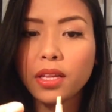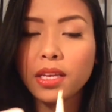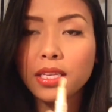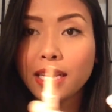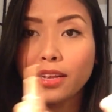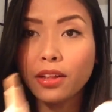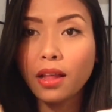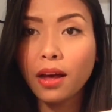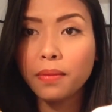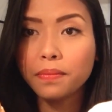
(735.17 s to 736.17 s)
in this little
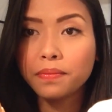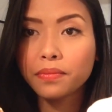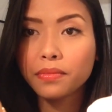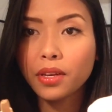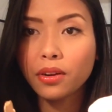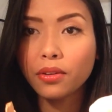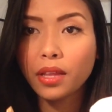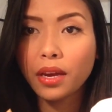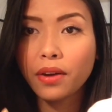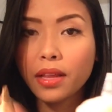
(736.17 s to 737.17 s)

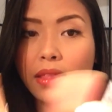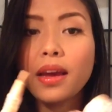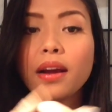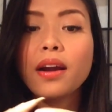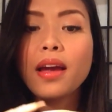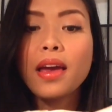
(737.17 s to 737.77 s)
thing right there.